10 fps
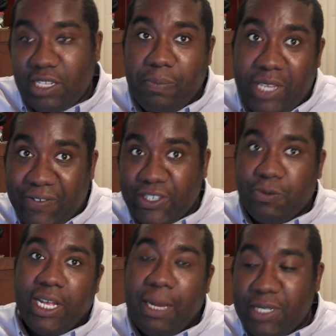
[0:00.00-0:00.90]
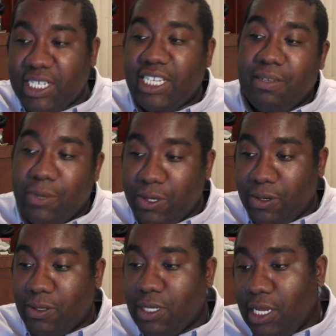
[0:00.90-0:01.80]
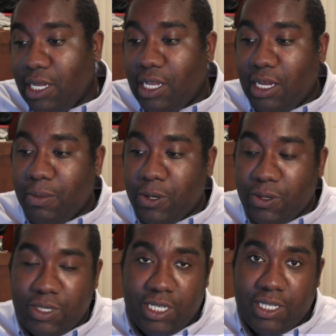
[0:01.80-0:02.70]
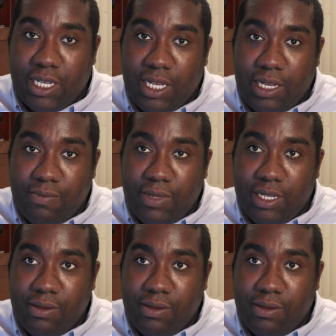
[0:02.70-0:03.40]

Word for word: There's a difference between homicides and murders. Uh, murders is uh,